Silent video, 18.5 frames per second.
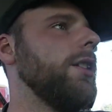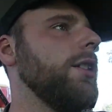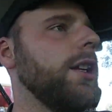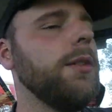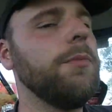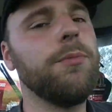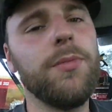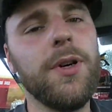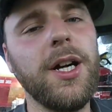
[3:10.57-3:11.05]

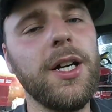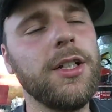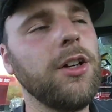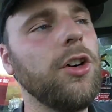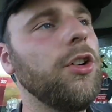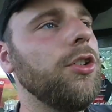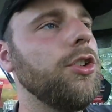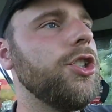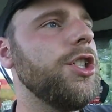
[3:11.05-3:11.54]
than buying the
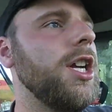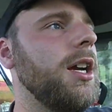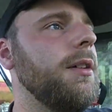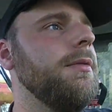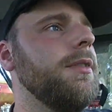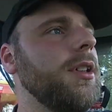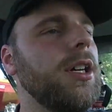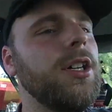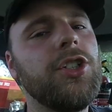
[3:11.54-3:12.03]
whole
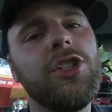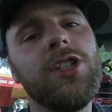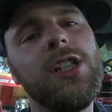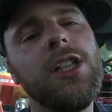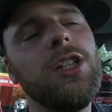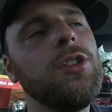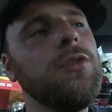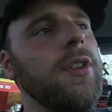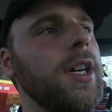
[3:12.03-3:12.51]
shaft. I just
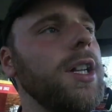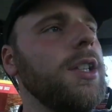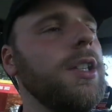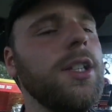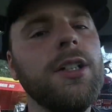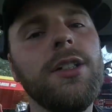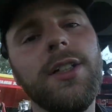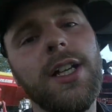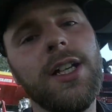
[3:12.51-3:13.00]
need to wait
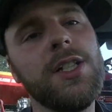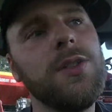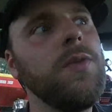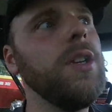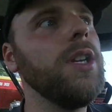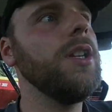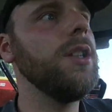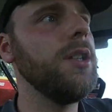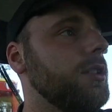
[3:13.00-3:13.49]
till next
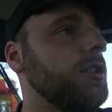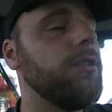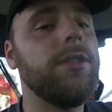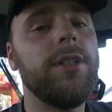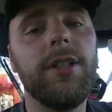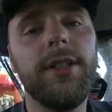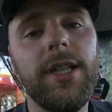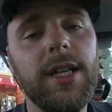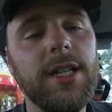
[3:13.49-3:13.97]
week.
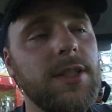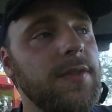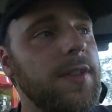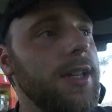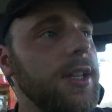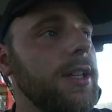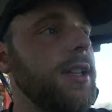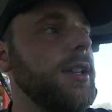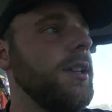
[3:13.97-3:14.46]
So till next
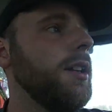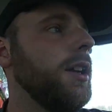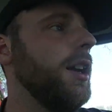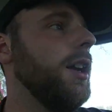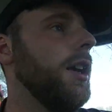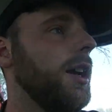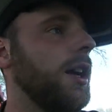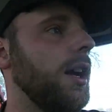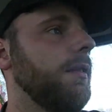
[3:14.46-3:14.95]
week
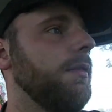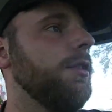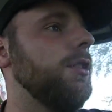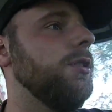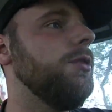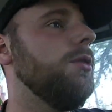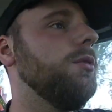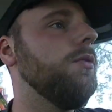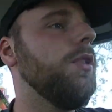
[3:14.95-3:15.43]
I have
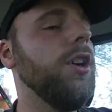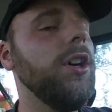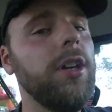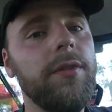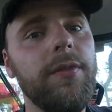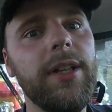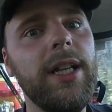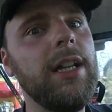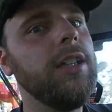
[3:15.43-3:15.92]
to work
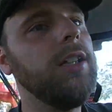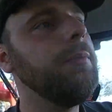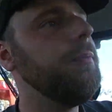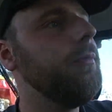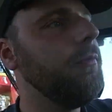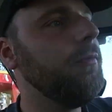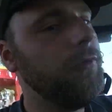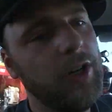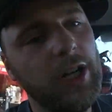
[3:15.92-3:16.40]
without the
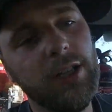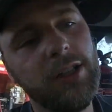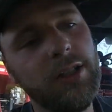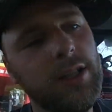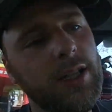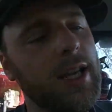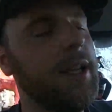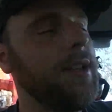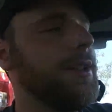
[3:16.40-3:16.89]
front
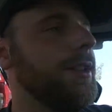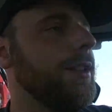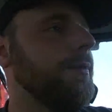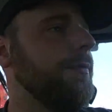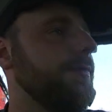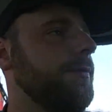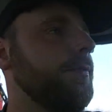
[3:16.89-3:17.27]
axle.